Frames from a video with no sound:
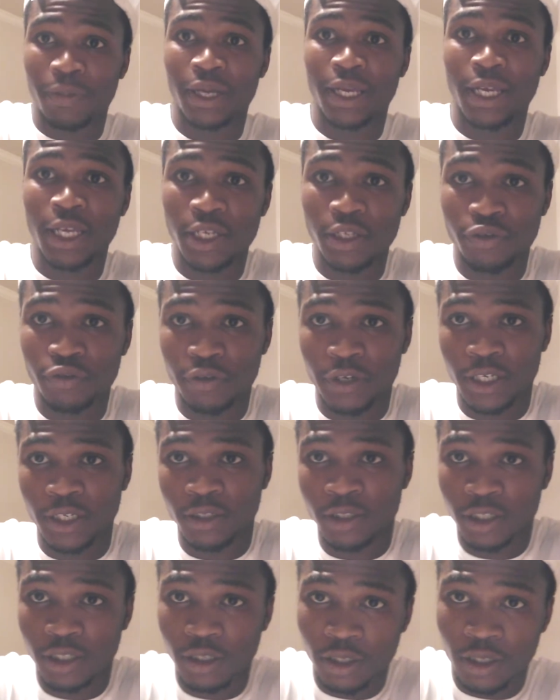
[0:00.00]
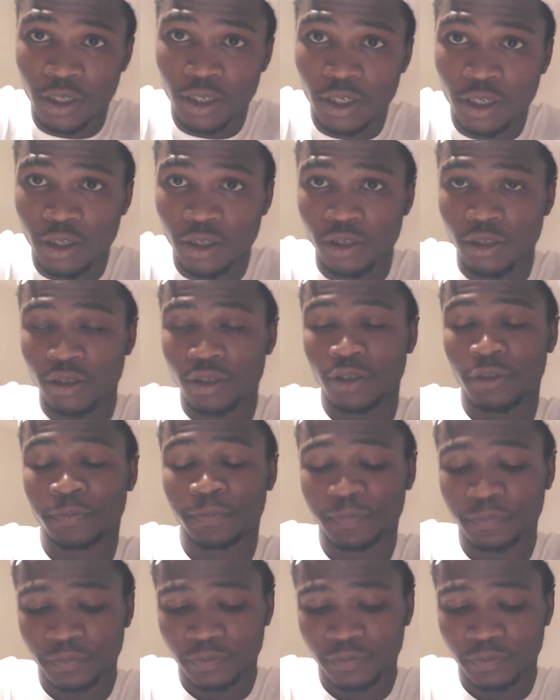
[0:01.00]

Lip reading: my age range. You know,